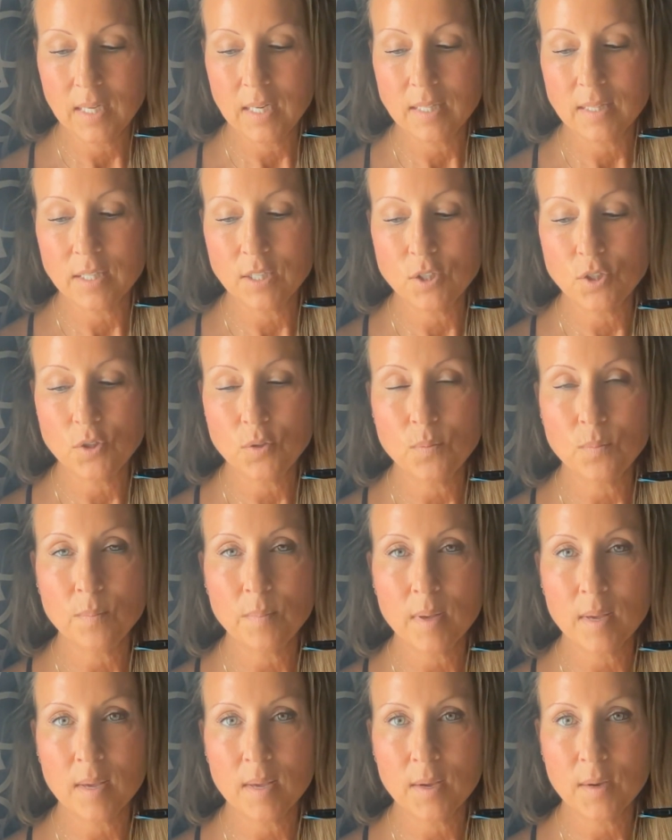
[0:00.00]
that you
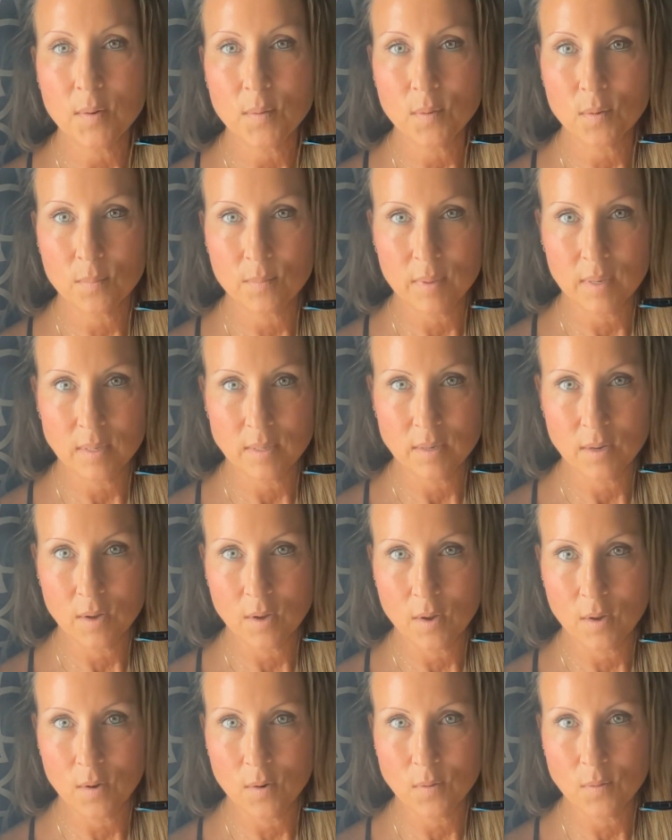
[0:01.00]
may or may
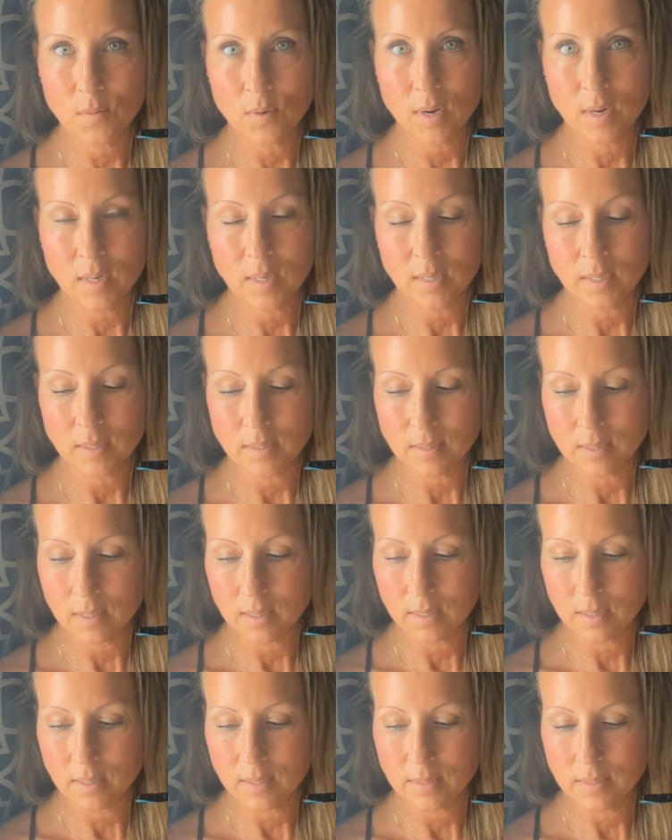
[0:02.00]
not
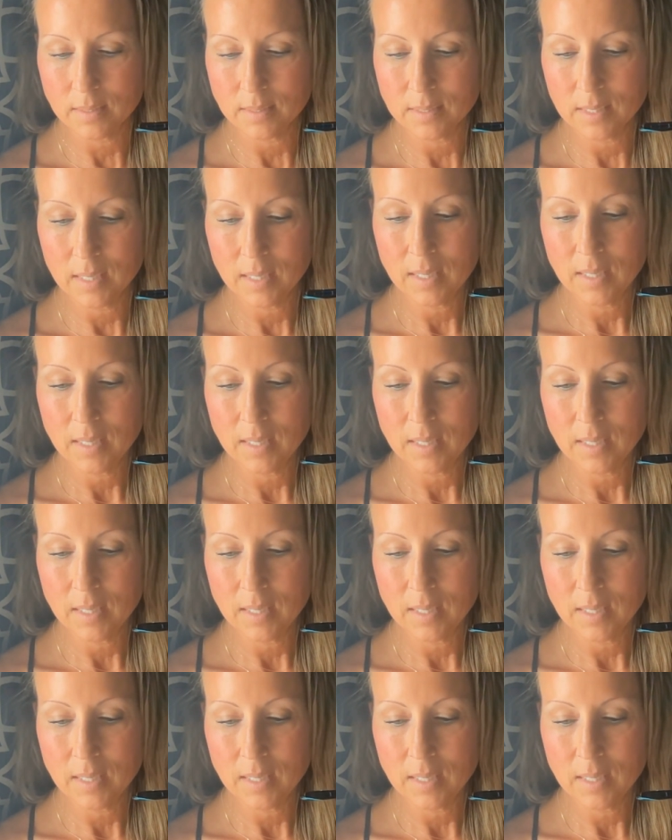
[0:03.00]
recognize,